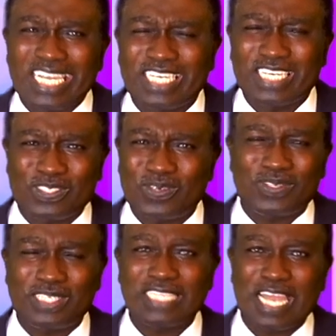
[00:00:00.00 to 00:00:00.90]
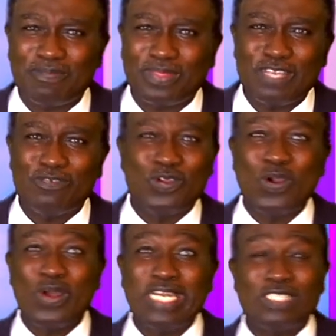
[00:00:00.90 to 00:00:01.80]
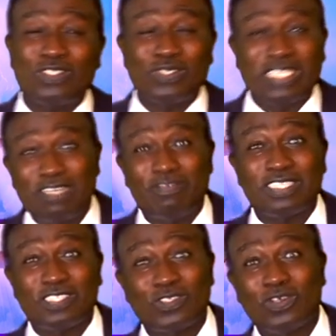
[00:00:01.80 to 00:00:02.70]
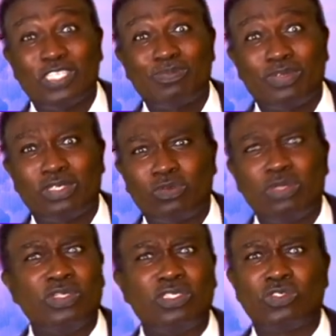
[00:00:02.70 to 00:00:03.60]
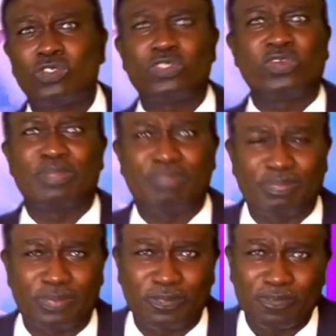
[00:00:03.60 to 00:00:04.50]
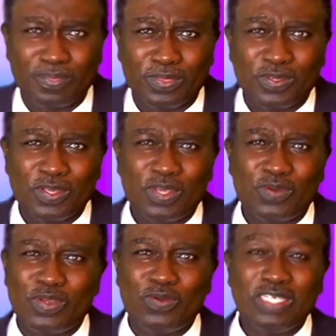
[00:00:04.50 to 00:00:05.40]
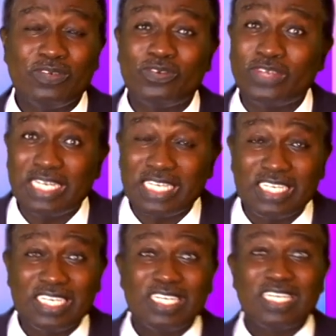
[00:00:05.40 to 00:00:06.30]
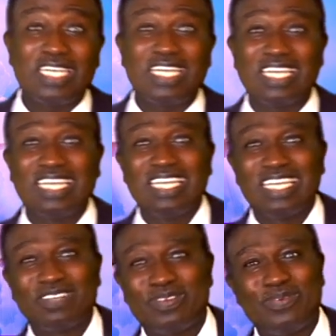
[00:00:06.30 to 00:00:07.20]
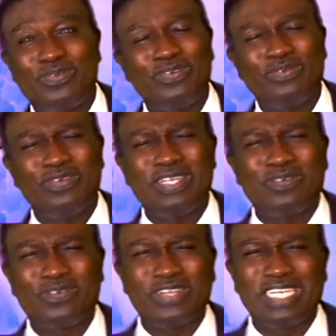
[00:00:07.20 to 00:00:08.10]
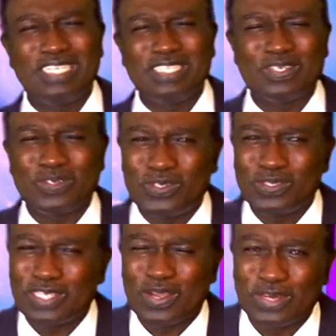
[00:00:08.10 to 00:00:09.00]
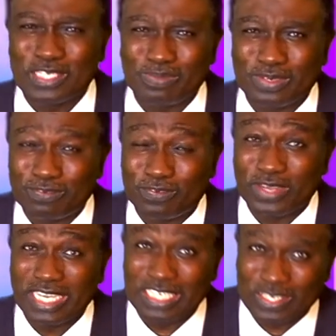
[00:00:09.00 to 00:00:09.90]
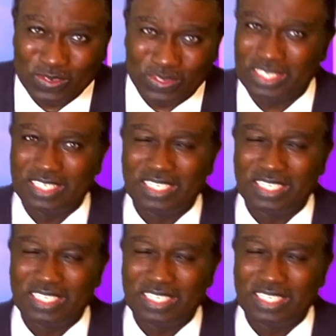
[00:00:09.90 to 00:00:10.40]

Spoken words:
in us all the time, if God is to give us His Holy Spirit, we would destroy people. We wouldn't really, you know, use the Holy Spirit for any good.